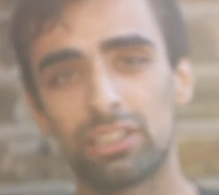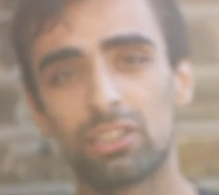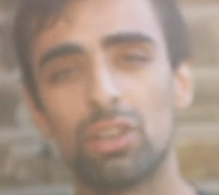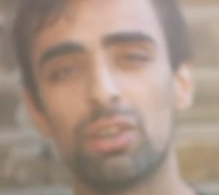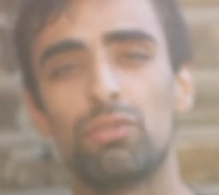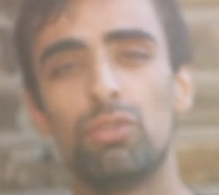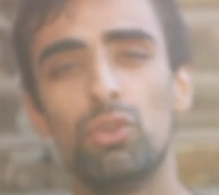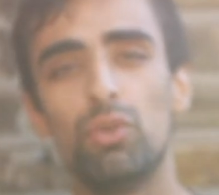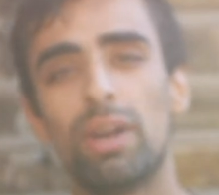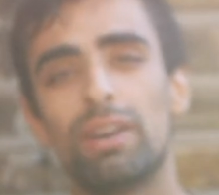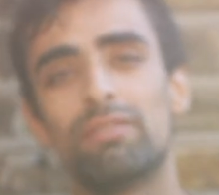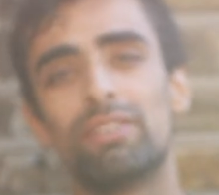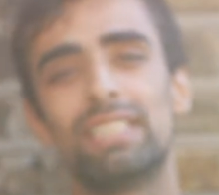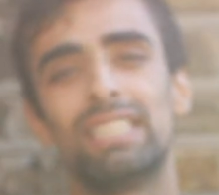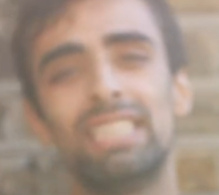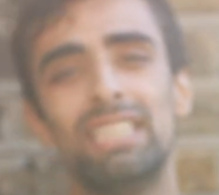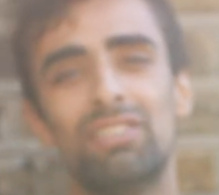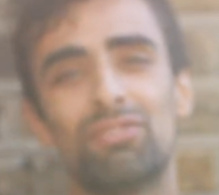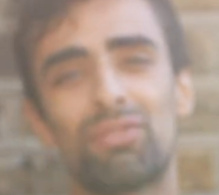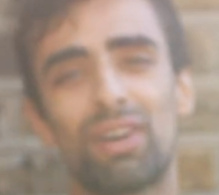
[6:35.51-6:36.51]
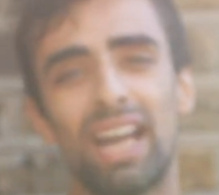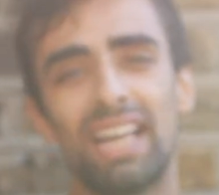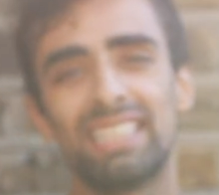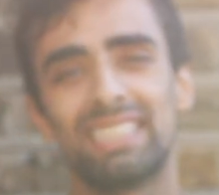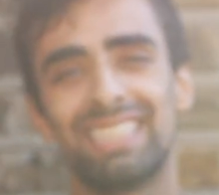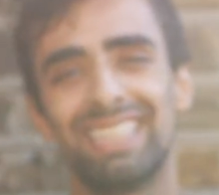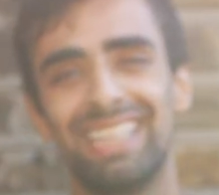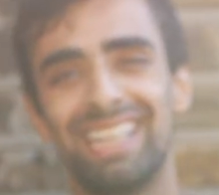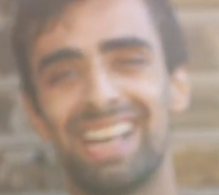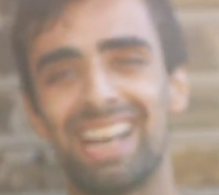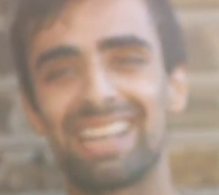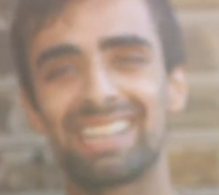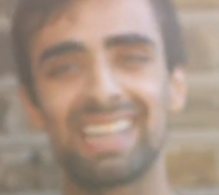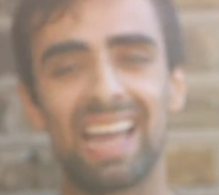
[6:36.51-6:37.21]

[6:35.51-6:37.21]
So if you ever see fights in